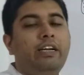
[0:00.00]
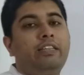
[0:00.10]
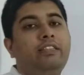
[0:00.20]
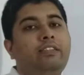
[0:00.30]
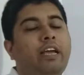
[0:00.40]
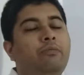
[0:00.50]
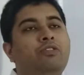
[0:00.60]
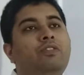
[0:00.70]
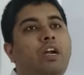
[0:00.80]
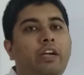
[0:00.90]
at the time of
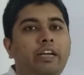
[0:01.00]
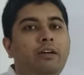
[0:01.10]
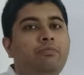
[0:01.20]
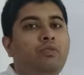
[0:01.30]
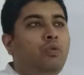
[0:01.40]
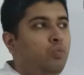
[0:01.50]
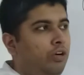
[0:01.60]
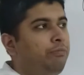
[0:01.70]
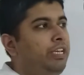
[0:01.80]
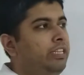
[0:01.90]
starting up
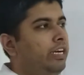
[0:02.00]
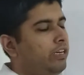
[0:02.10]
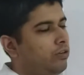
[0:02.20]
would be that,